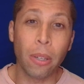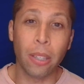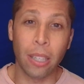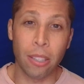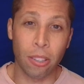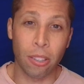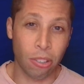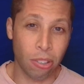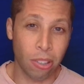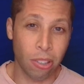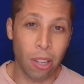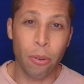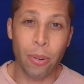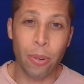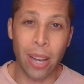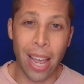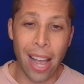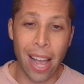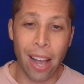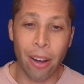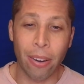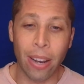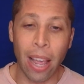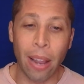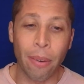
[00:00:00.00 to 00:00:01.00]
and slow
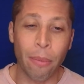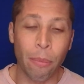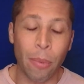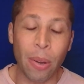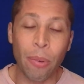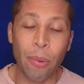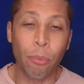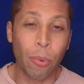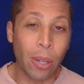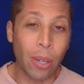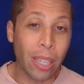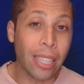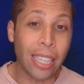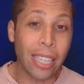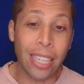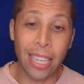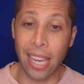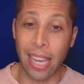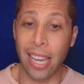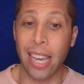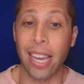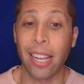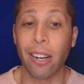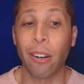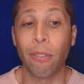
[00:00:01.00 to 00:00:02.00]
down, and we really
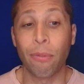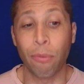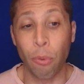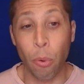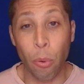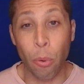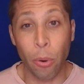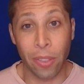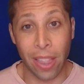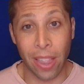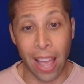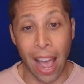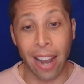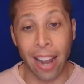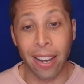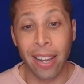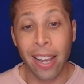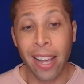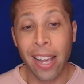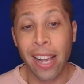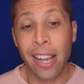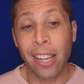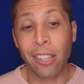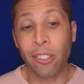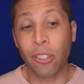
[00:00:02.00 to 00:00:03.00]
can't afford that.
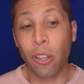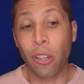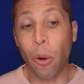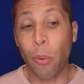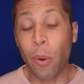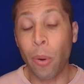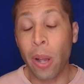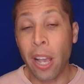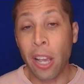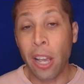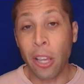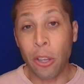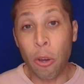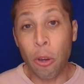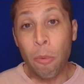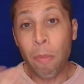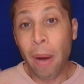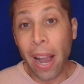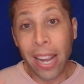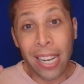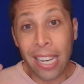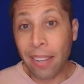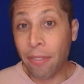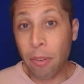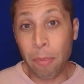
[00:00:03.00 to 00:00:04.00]
So you
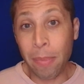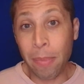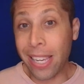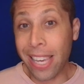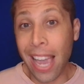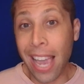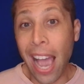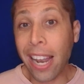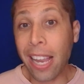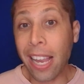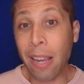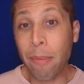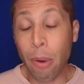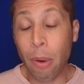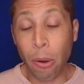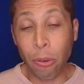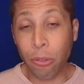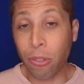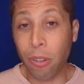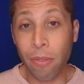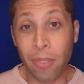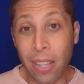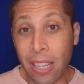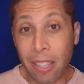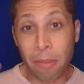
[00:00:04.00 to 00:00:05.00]
might even be getting most
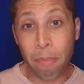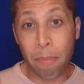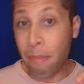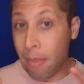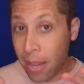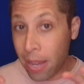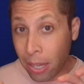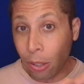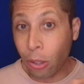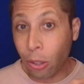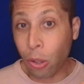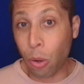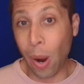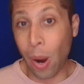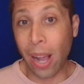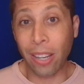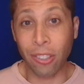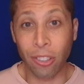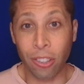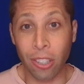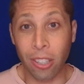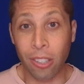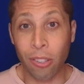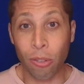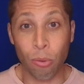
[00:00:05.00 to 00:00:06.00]
of these middle
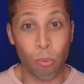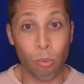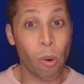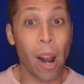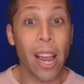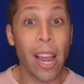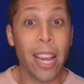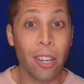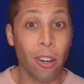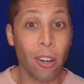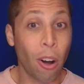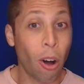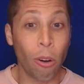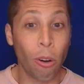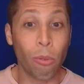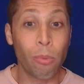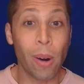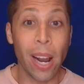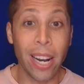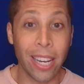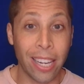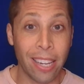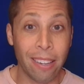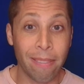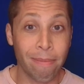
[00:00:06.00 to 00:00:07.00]
questions right
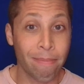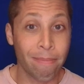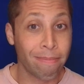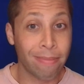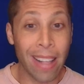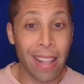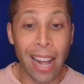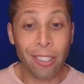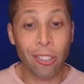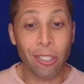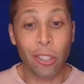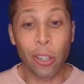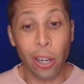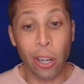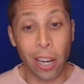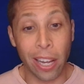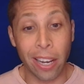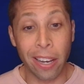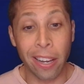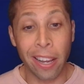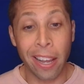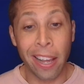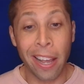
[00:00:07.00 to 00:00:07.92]
already. That's good.